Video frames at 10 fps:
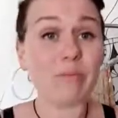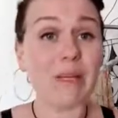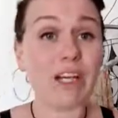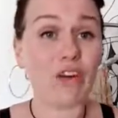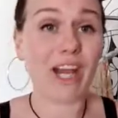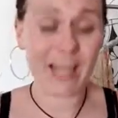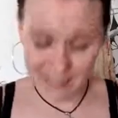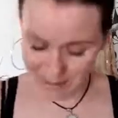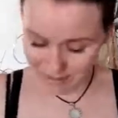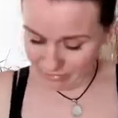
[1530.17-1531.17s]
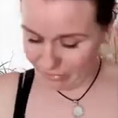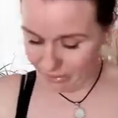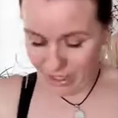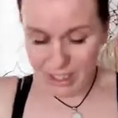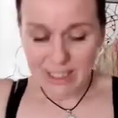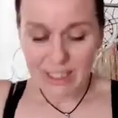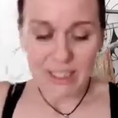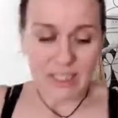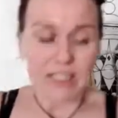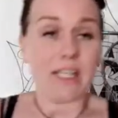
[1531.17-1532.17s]
be creative.
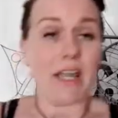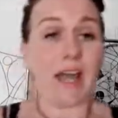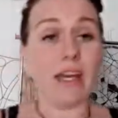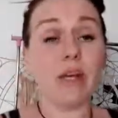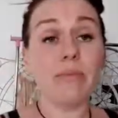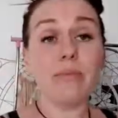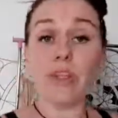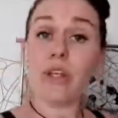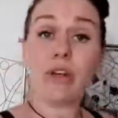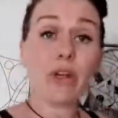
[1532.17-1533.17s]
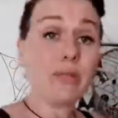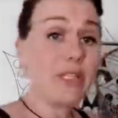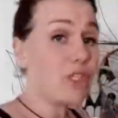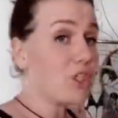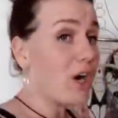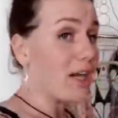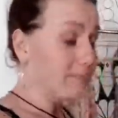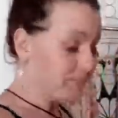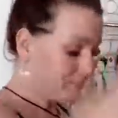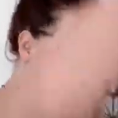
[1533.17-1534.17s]
And you don't know until you try.
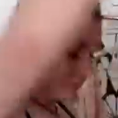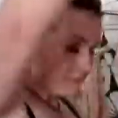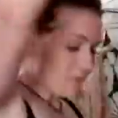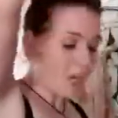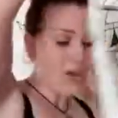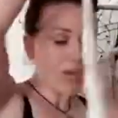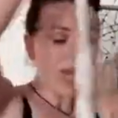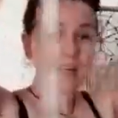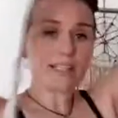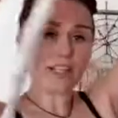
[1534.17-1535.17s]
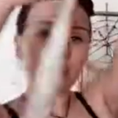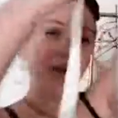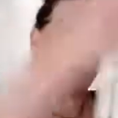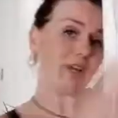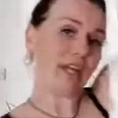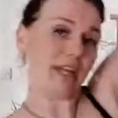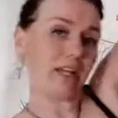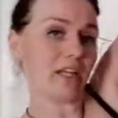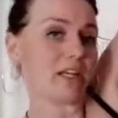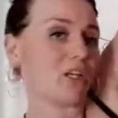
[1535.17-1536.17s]
Okay, so fold it,
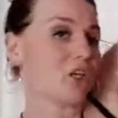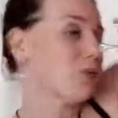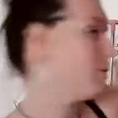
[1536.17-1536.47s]
loop